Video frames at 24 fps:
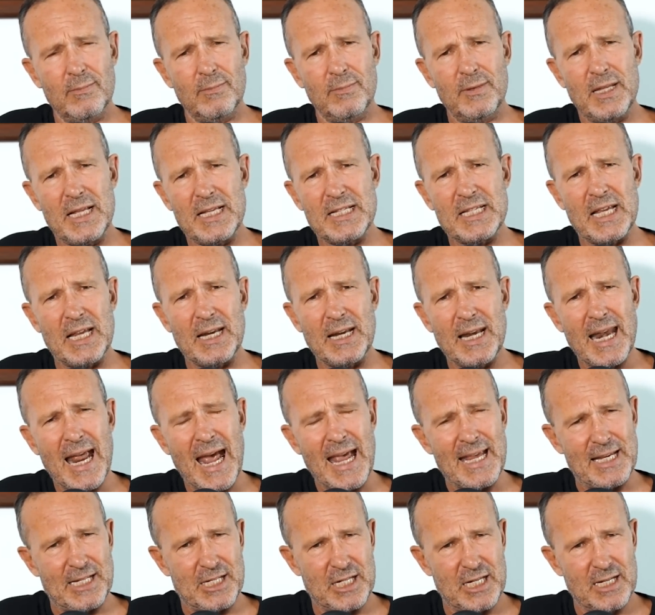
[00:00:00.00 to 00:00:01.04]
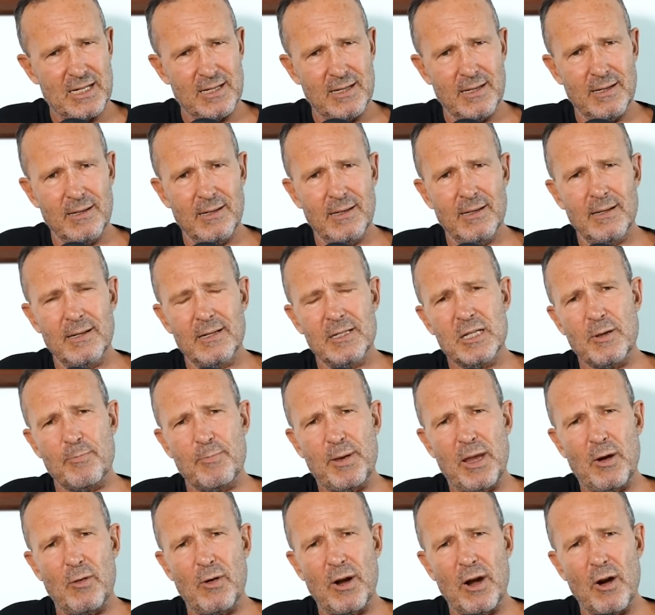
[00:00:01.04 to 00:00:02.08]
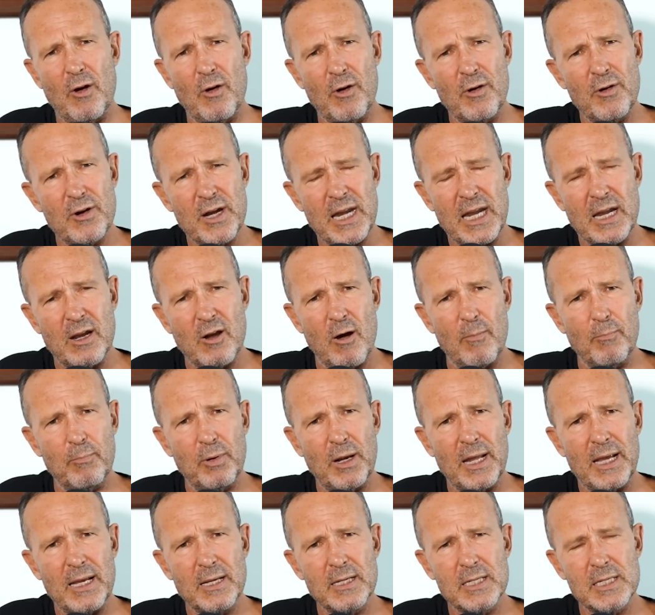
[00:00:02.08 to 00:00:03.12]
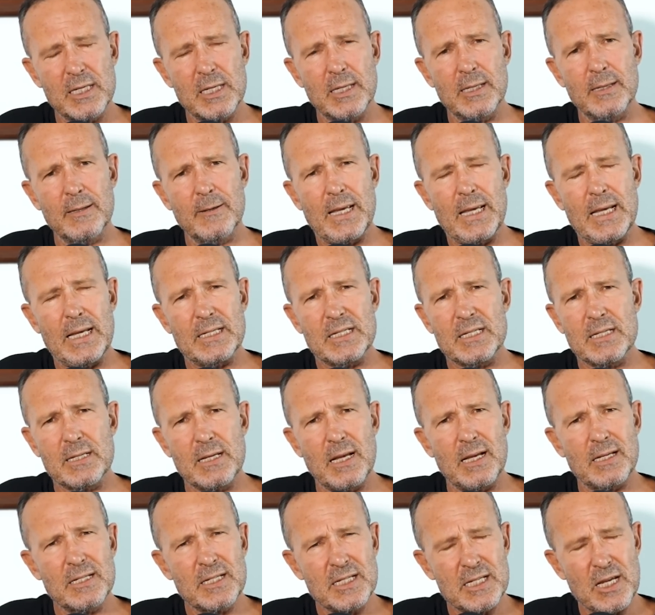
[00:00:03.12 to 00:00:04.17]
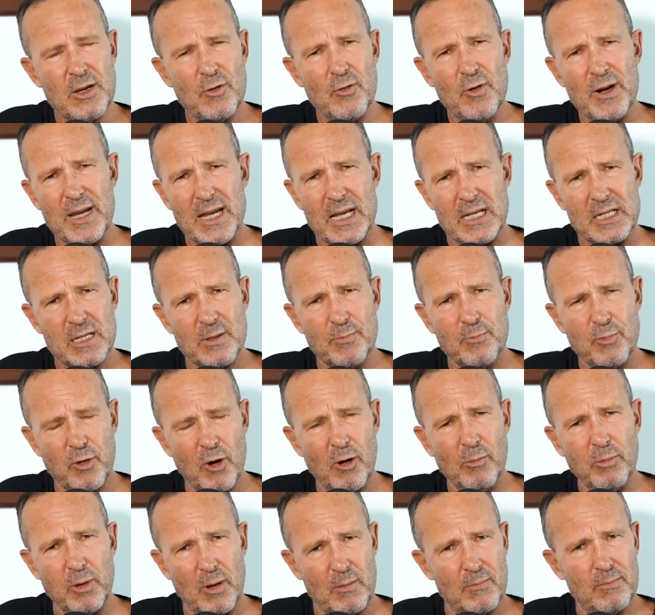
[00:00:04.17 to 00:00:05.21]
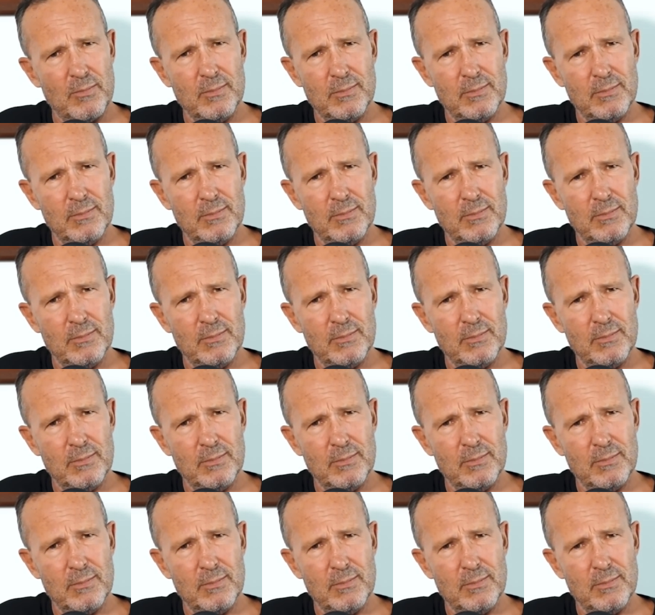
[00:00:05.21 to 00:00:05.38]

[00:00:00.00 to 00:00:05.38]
This innate superiority complex is a serious problem,